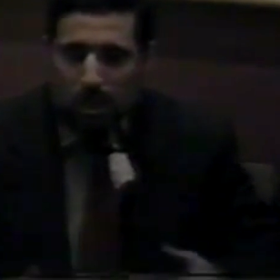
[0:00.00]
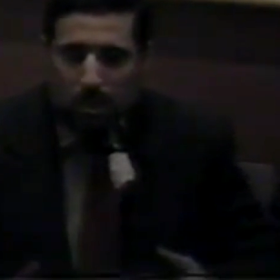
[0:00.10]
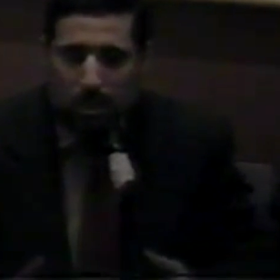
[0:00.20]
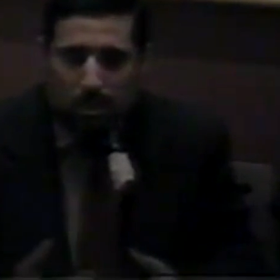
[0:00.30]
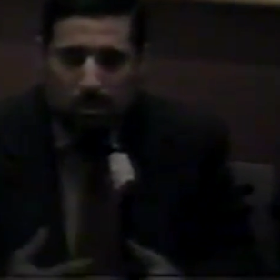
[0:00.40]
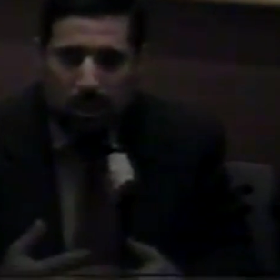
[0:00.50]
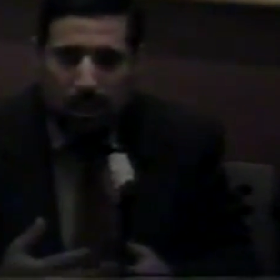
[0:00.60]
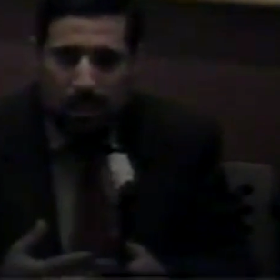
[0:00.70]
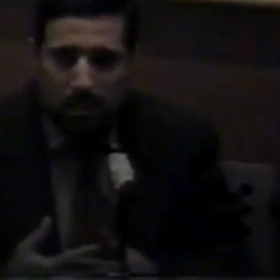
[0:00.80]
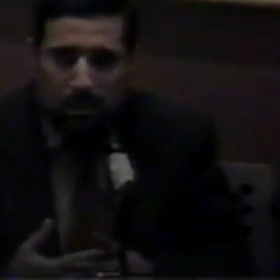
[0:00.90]
in the
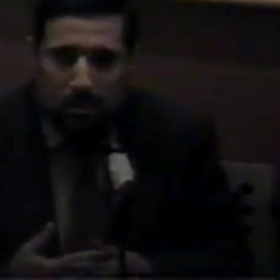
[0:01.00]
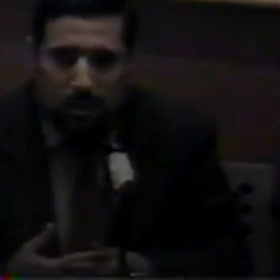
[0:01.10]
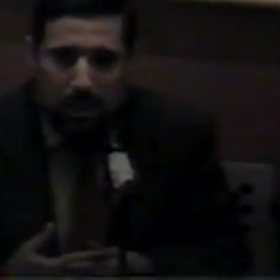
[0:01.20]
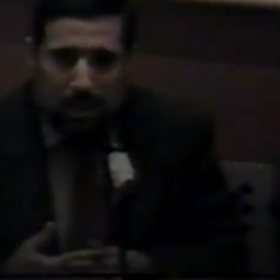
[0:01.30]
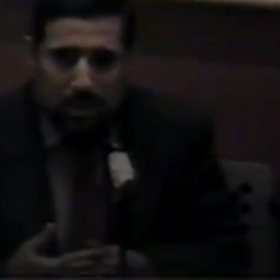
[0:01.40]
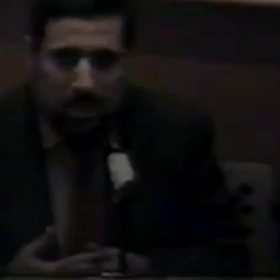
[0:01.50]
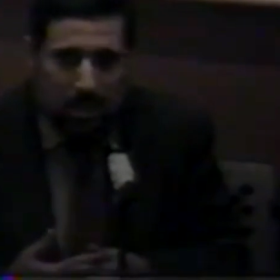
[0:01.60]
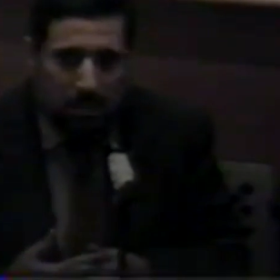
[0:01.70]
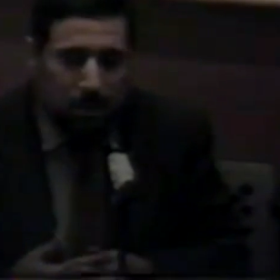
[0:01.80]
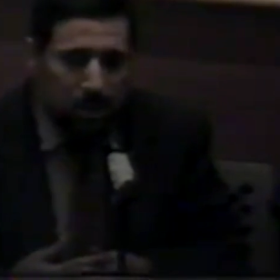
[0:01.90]
Quran,
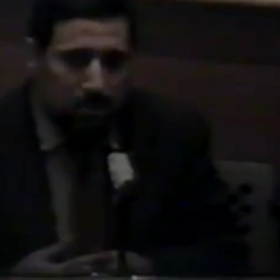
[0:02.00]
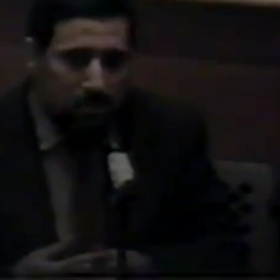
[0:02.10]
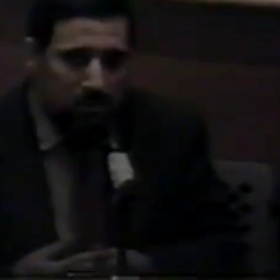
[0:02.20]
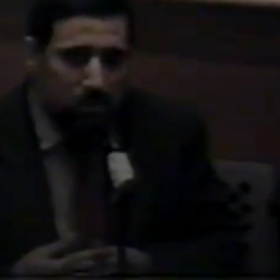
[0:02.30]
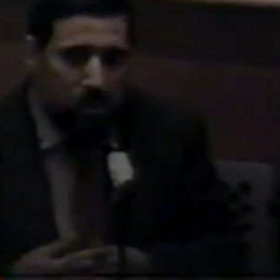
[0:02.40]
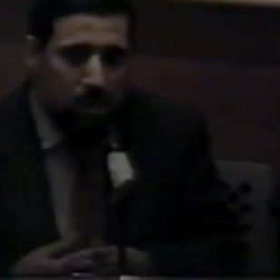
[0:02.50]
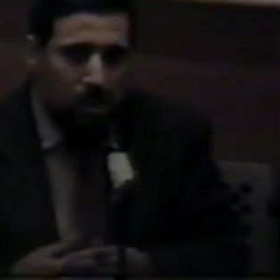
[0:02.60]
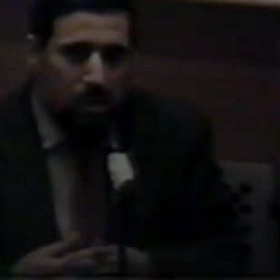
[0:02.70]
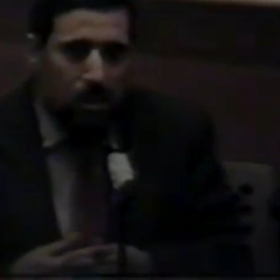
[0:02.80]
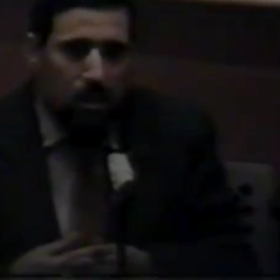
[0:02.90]
as I mentioned
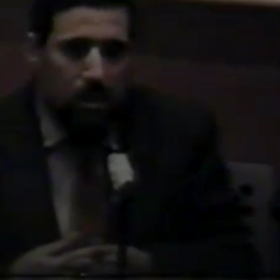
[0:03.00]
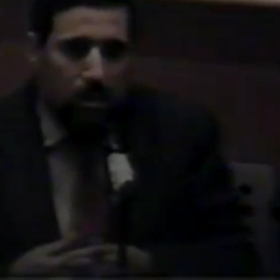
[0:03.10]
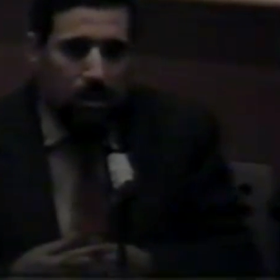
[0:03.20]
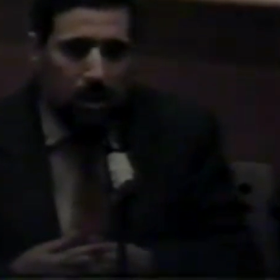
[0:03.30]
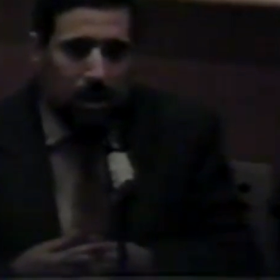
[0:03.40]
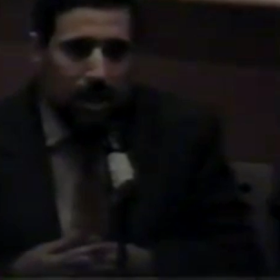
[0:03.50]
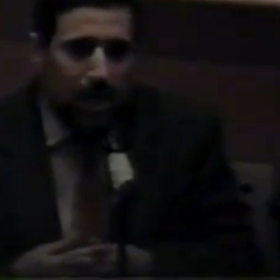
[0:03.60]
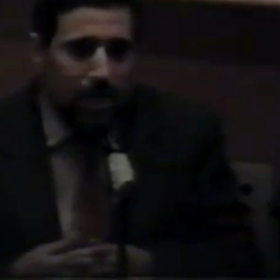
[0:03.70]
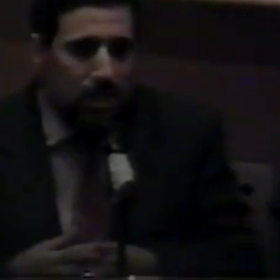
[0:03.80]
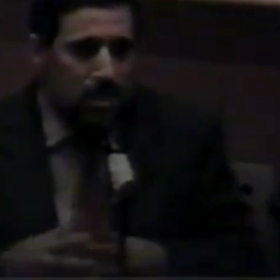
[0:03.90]
before,
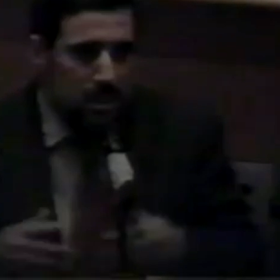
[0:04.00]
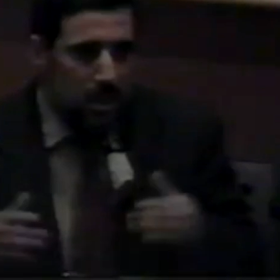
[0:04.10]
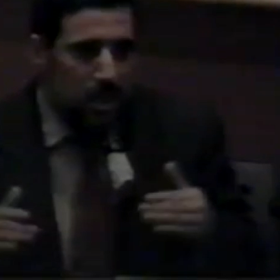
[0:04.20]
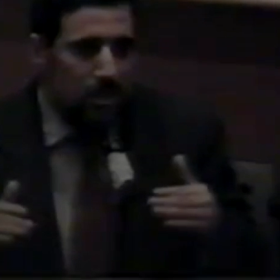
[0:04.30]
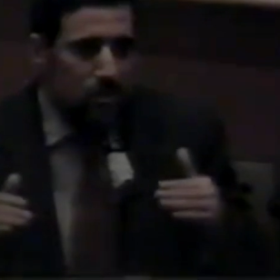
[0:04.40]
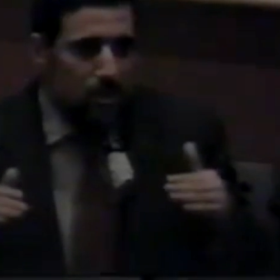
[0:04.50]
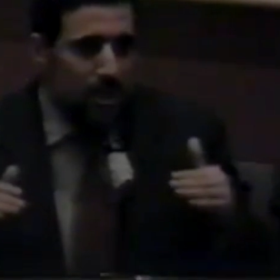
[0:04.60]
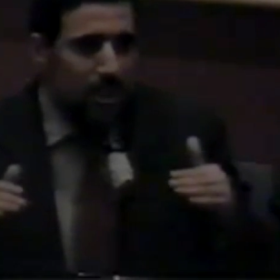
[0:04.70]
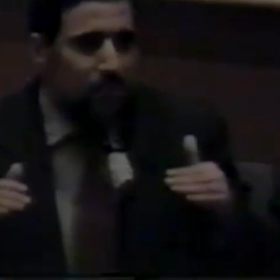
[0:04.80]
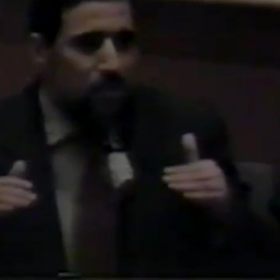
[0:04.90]
God is set
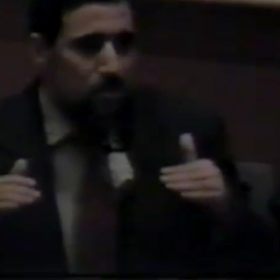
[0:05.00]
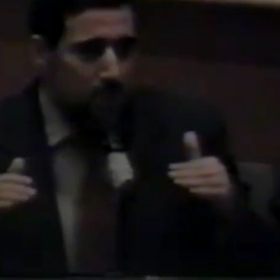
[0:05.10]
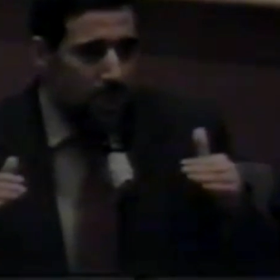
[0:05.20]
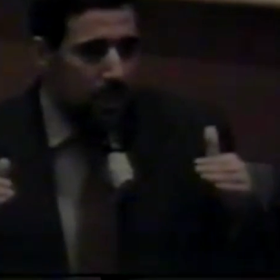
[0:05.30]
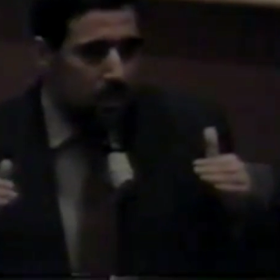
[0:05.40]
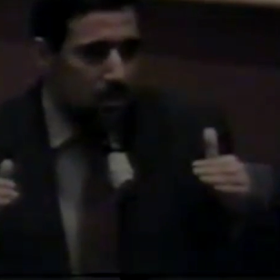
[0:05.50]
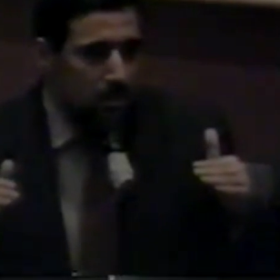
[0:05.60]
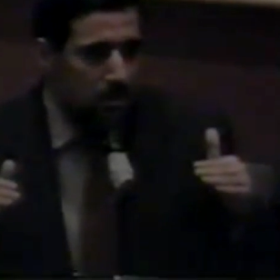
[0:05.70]
on a different plane.